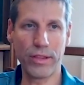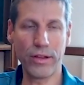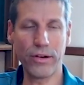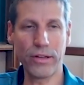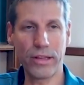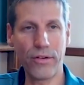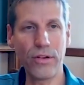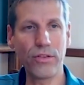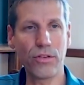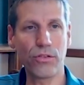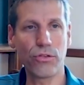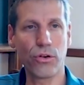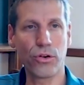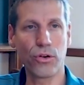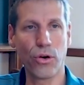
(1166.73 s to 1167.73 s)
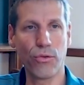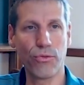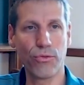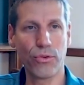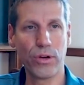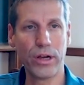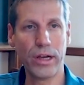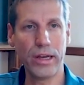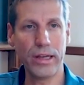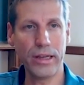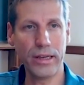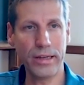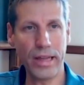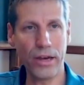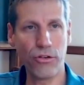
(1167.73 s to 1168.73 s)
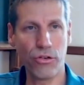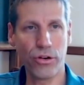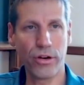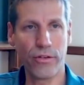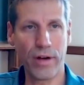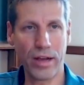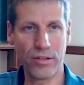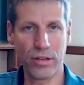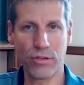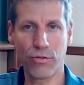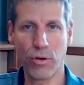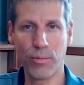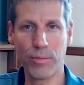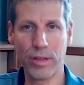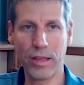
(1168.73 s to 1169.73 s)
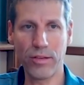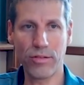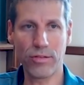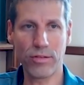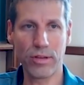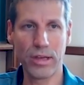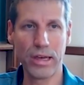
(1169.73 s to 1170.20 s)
there is a sort of tension arising from this,